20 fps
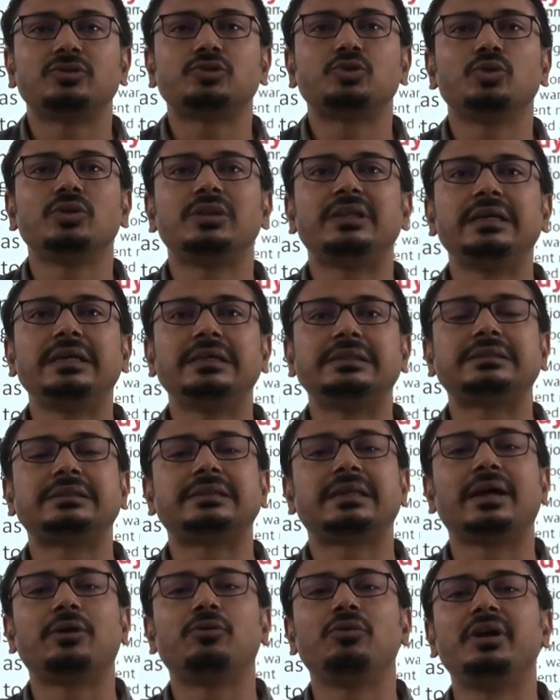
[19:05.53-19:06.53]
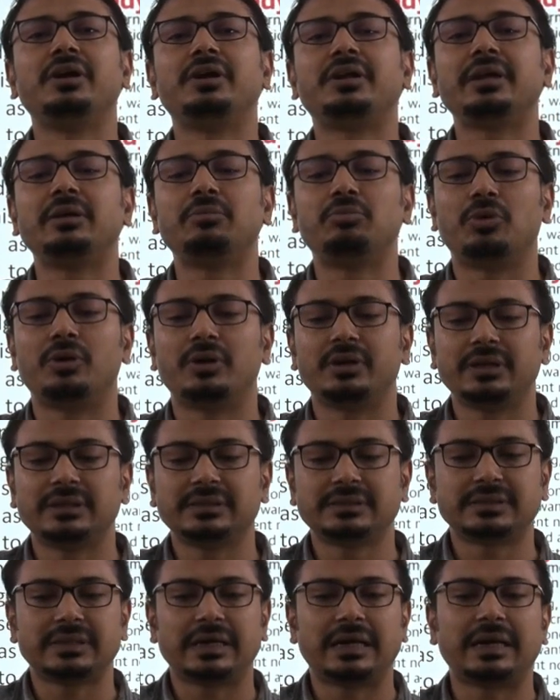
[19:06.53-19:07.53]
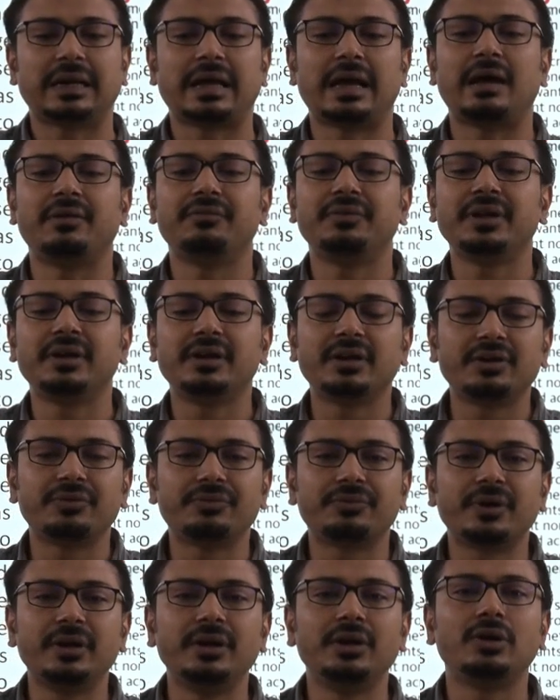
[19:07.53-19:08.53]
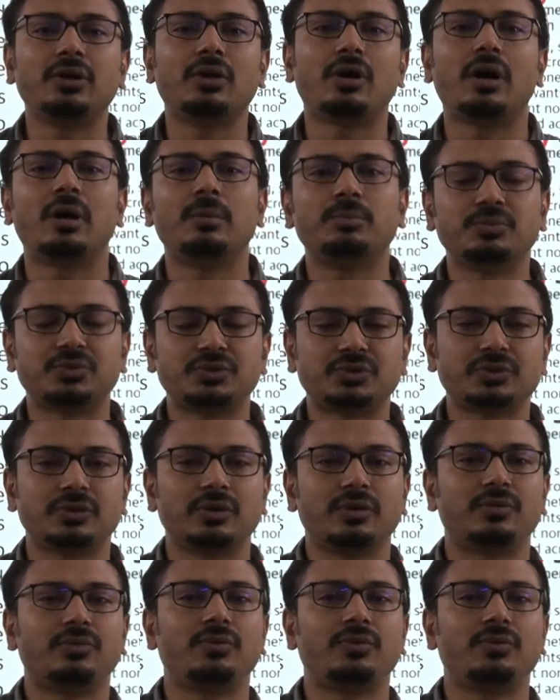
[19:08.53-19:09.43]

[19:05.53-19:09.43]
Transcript: So these regulatory bodies are having different norms